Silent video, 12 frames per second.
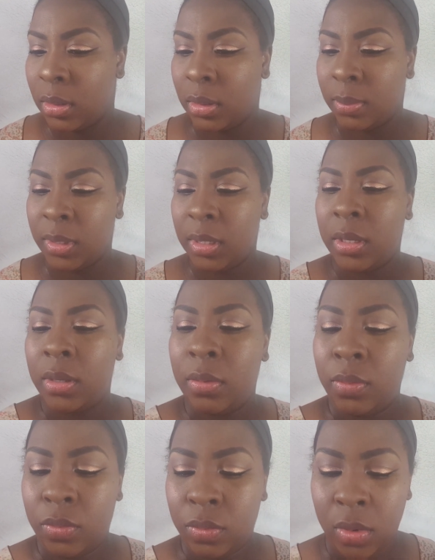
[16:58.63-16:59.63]
Let me get
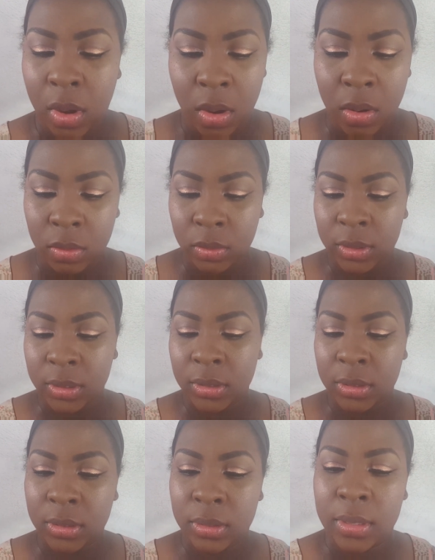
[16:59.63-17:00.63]
all this
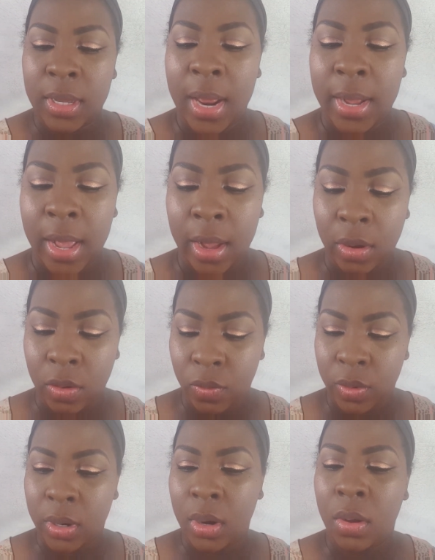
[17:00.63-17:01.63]
that I got
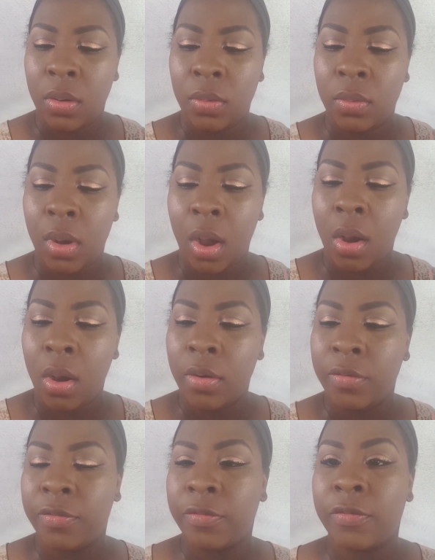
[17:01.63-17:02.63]
going on off.